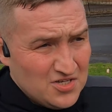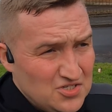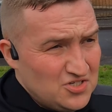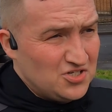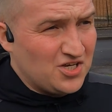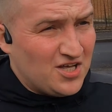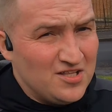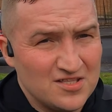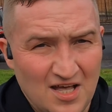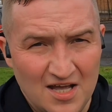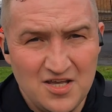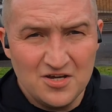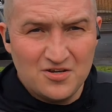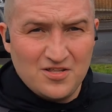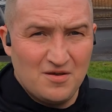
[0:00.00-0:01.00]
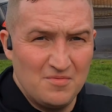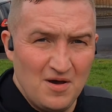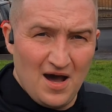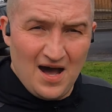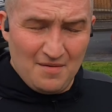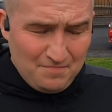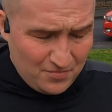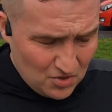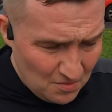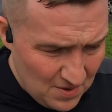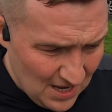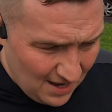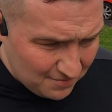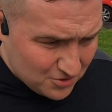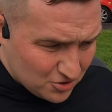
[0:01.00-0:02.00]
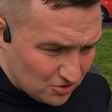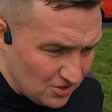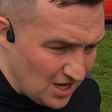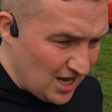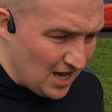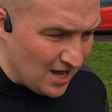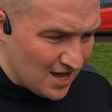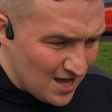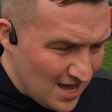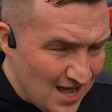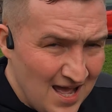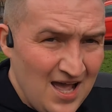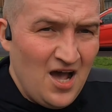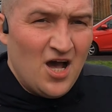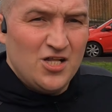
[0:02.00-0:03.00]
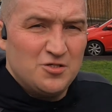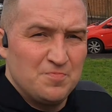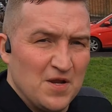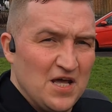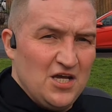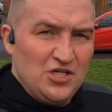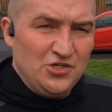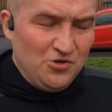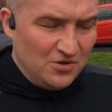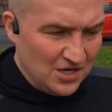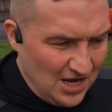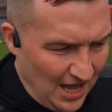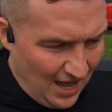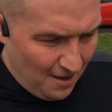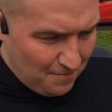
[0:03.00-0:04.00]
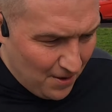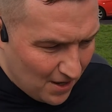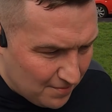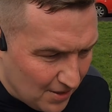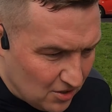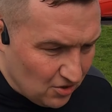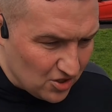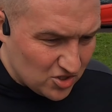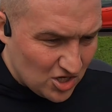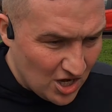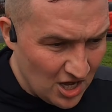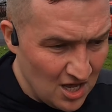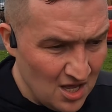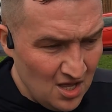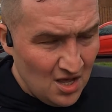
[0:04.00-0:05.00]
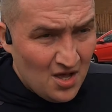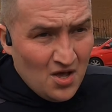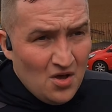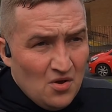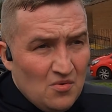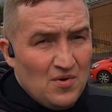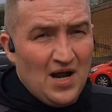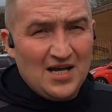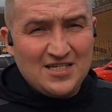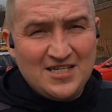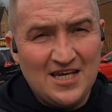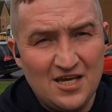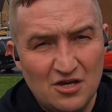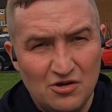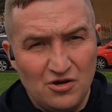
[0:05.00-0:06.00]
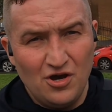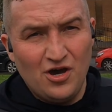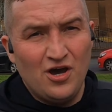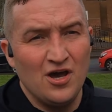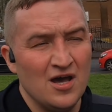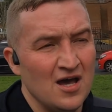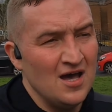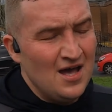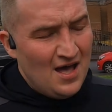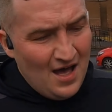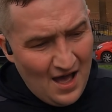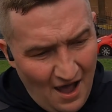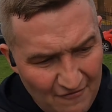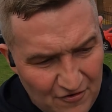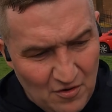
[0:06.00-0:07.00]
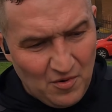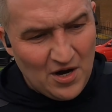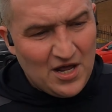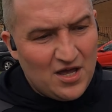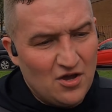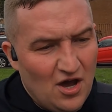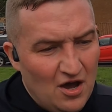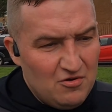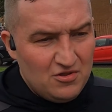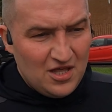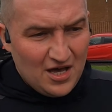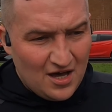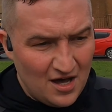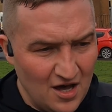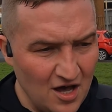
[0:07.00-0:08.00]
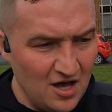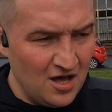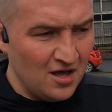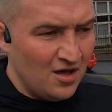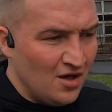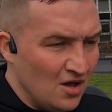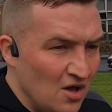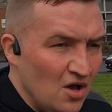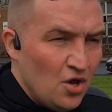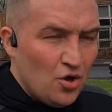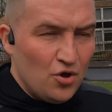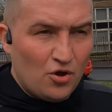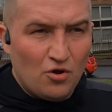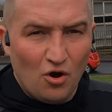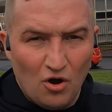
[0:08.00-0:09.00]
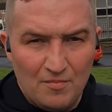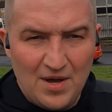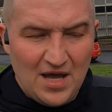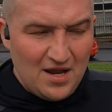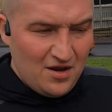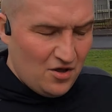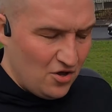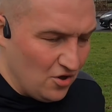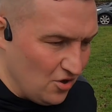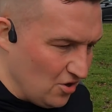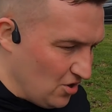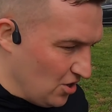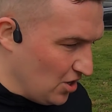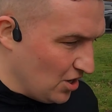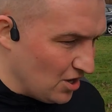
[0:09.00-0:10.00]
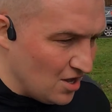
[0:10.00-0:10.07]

just continue to, uh, to be absolutely inspirational and epic because when I see you, every one of you out there who comment, who